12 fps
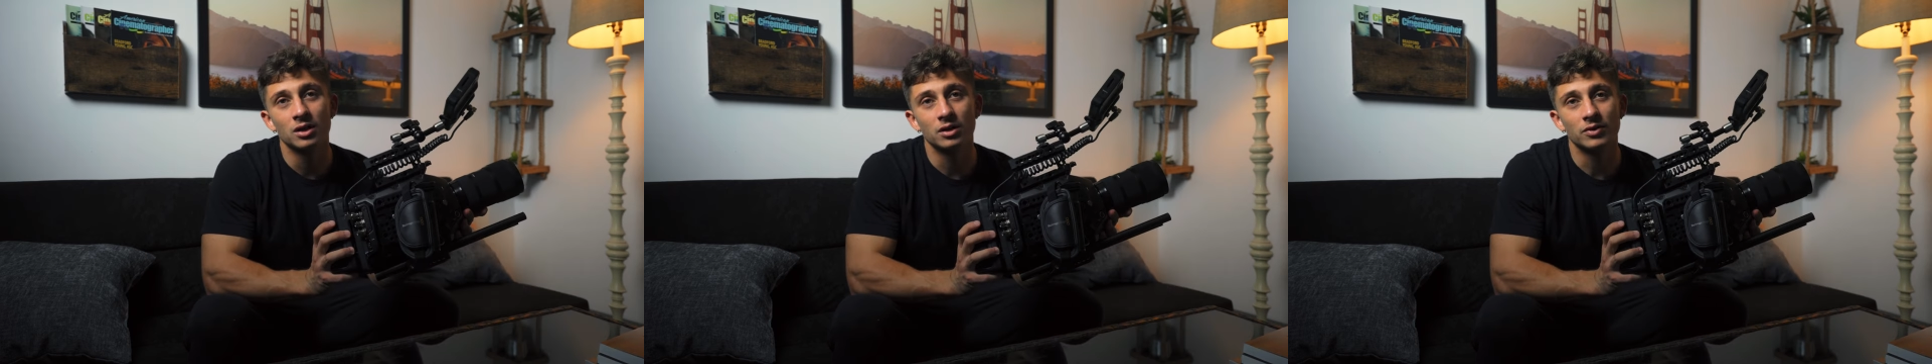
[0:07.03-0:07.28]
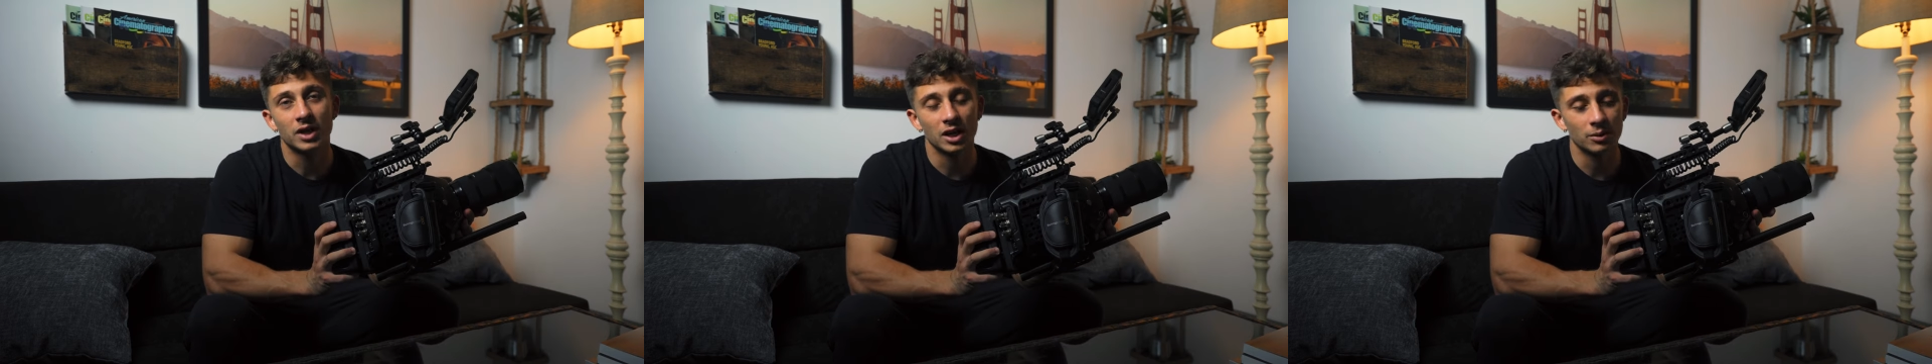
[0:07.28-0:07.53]

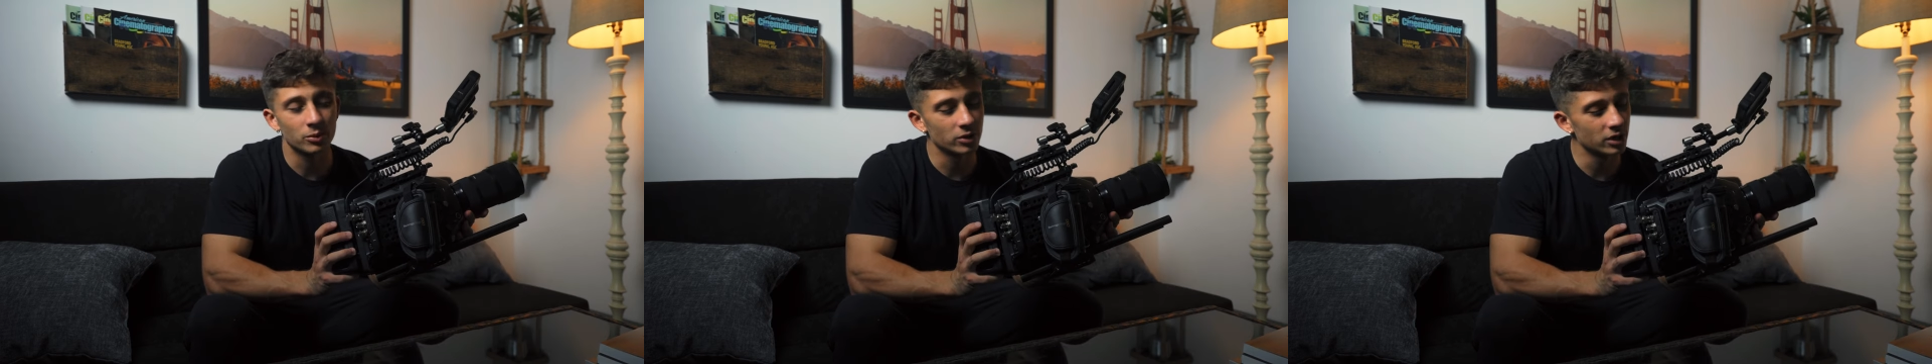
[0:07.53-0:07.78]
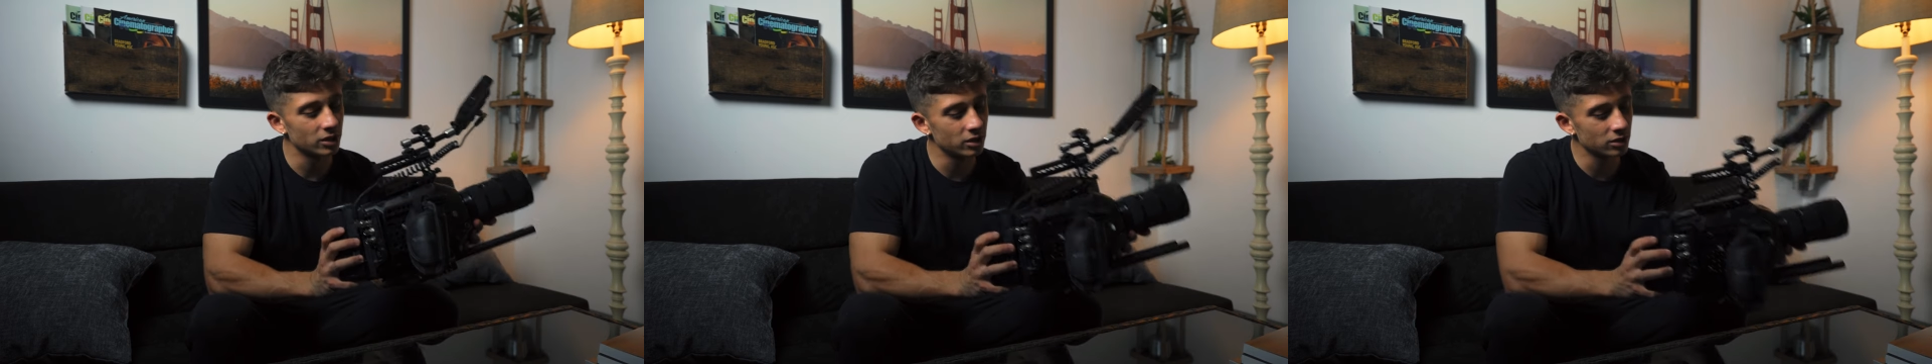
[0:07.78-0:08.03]
of a
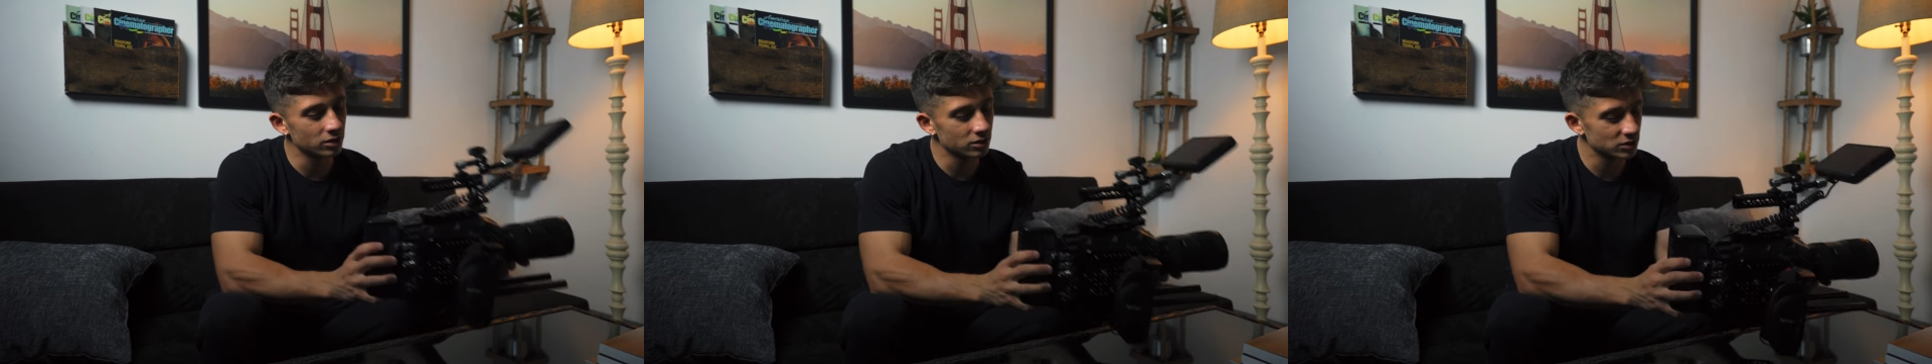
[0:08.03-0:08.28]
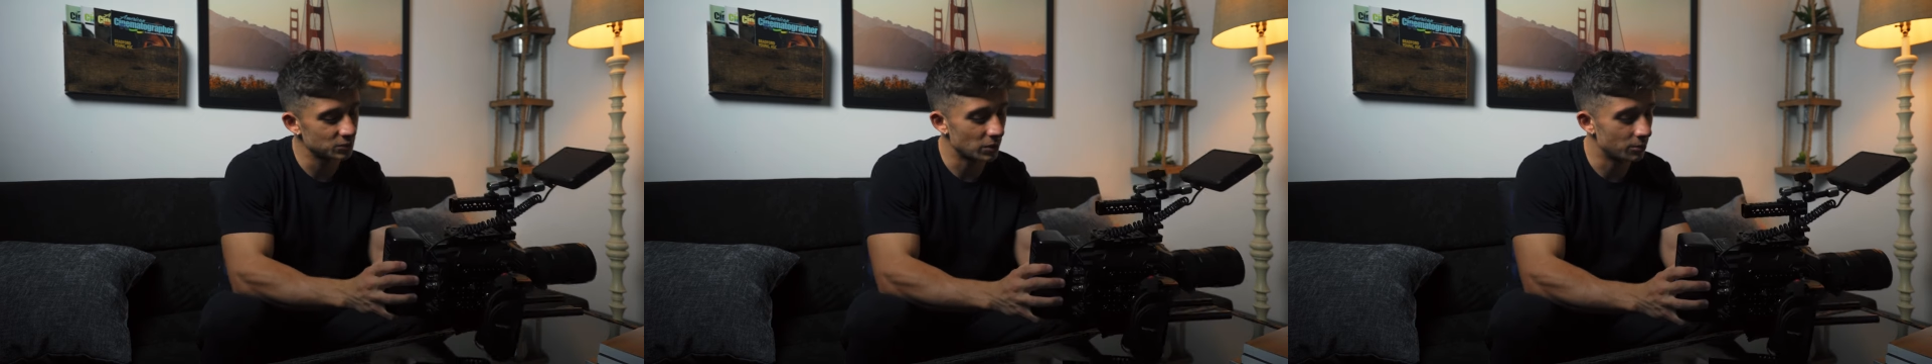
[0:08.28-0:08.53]
camera right here.
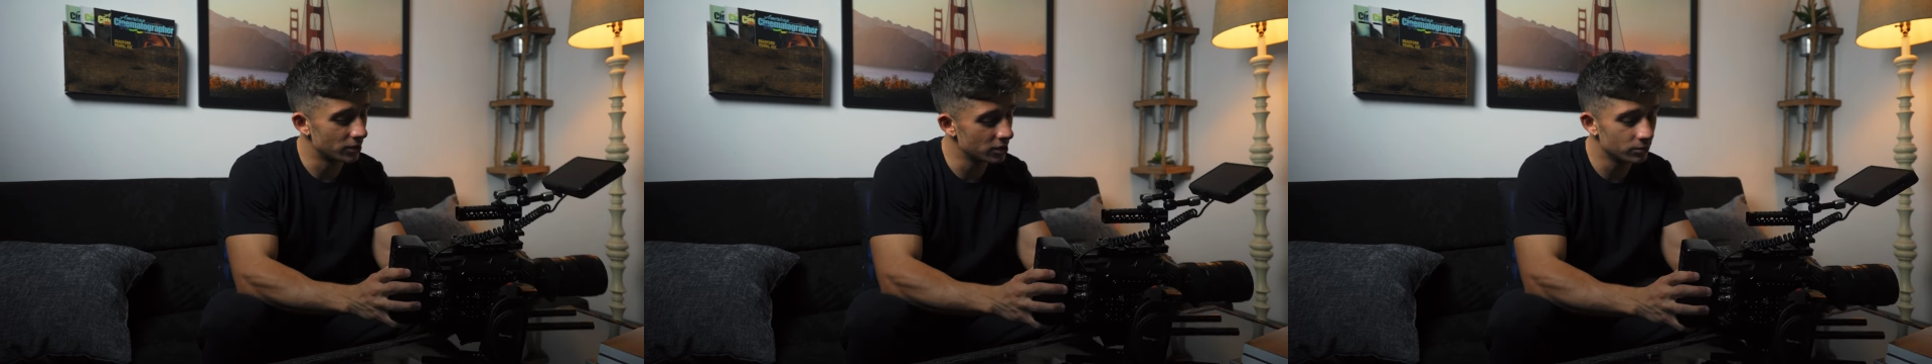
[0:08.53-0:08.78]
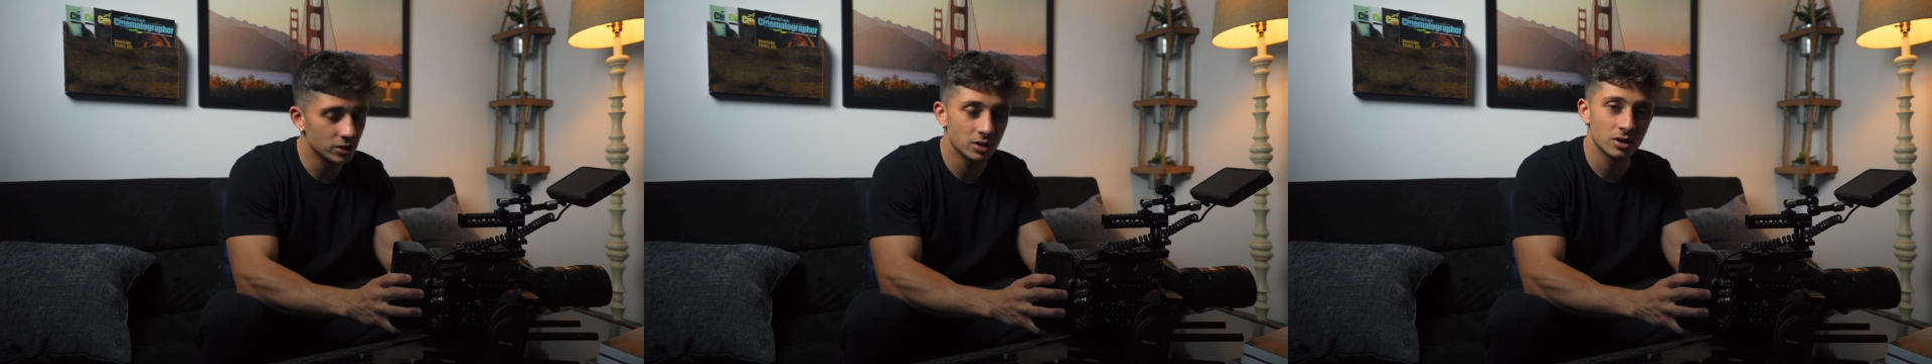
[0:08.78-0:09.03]
This is my
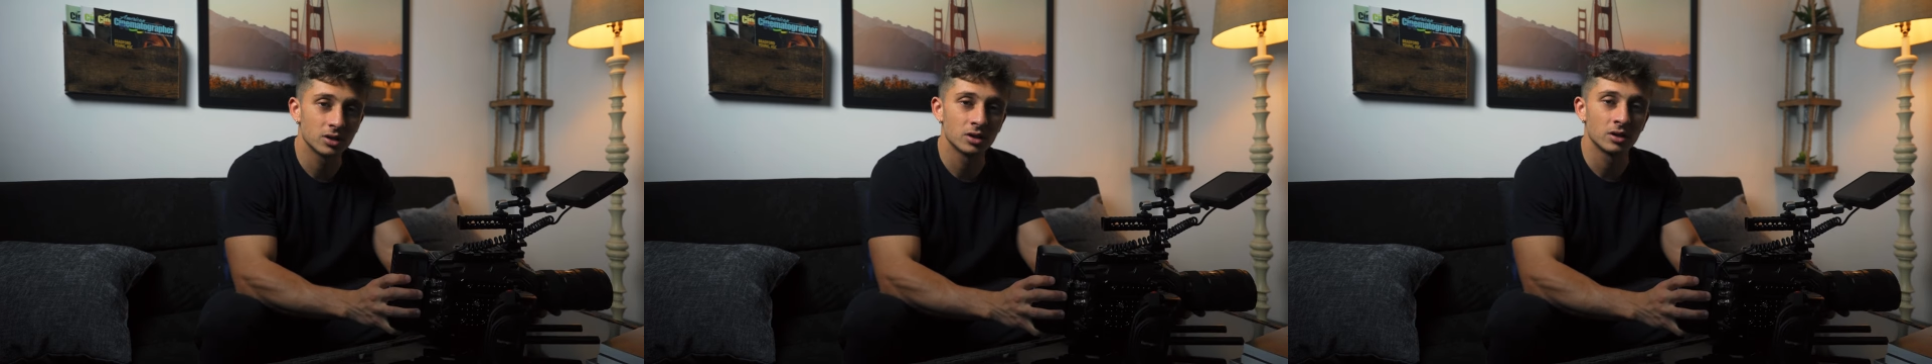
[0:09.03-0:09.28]
baby.